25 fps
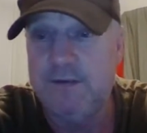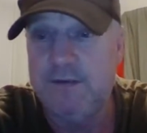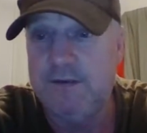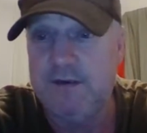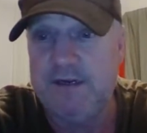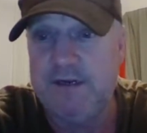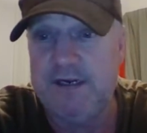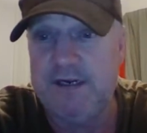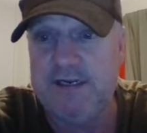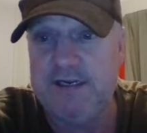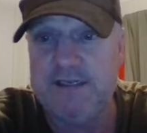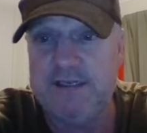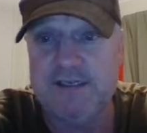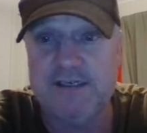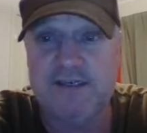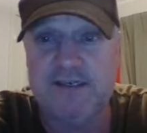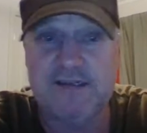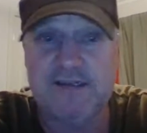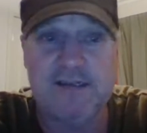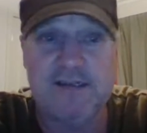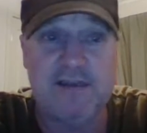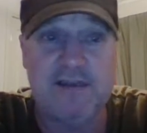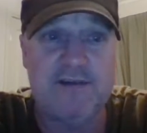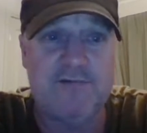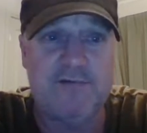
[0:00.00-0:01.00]
He just
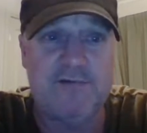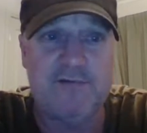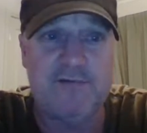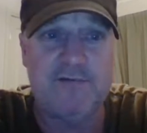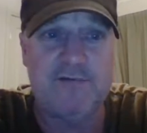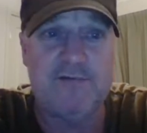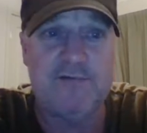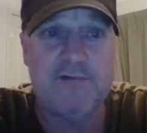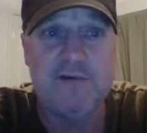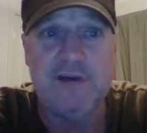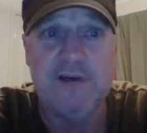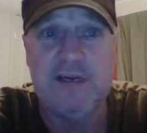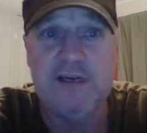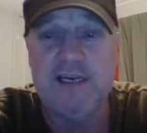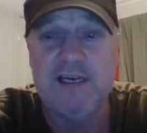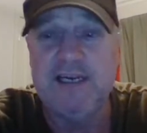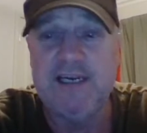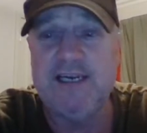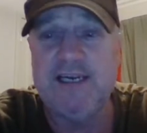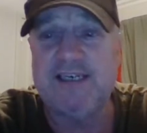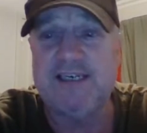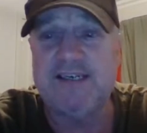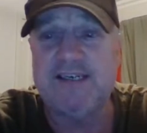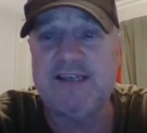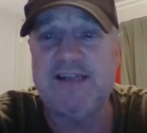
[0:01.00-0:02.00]
loved it. He
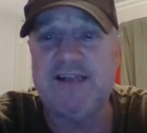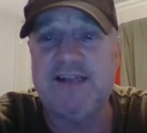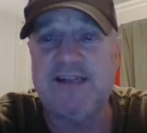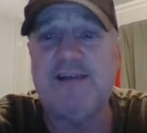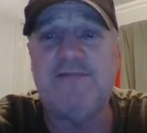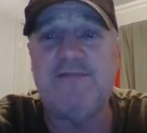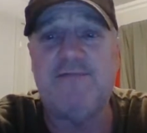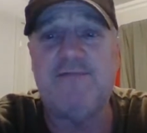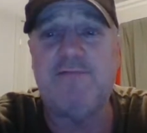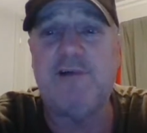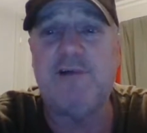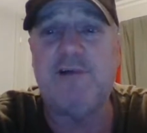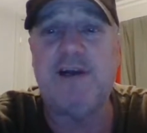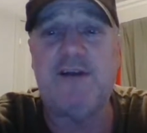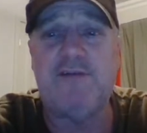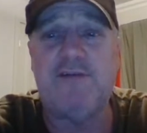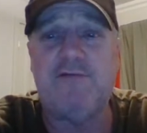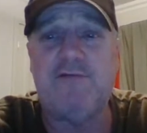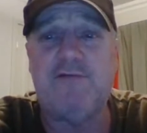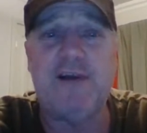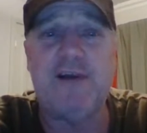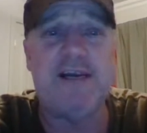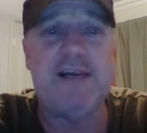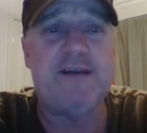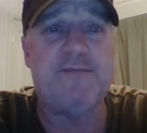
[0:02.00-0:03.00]
just loved running
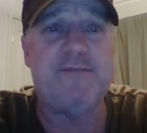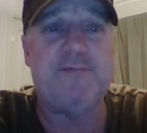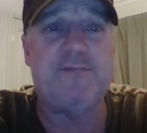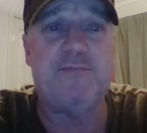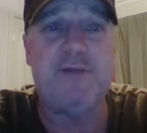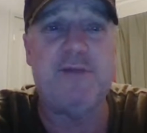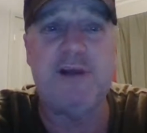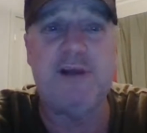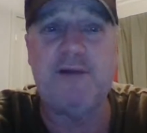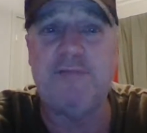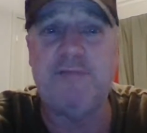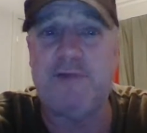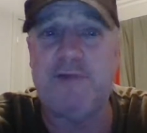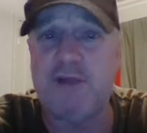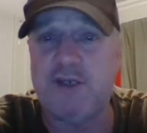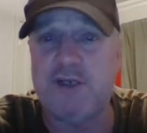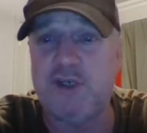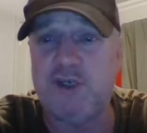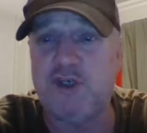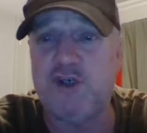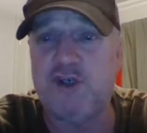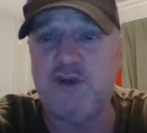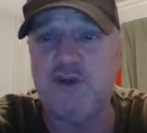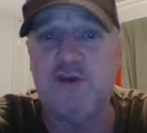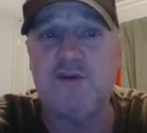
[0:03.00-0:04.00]
around playing with the
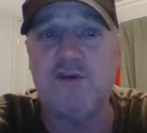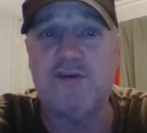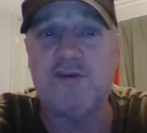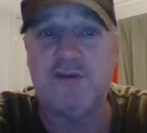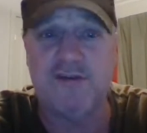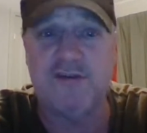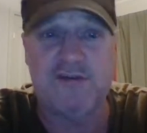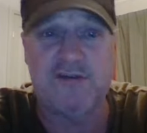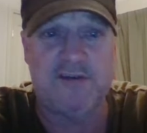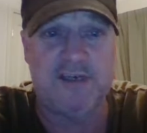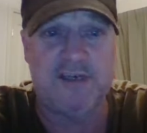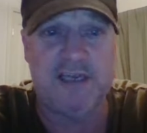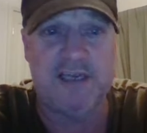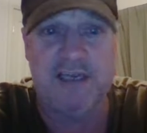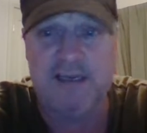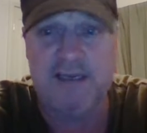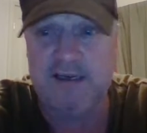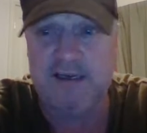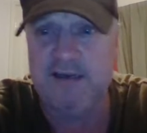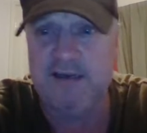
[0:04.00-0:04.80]
chooks, I think.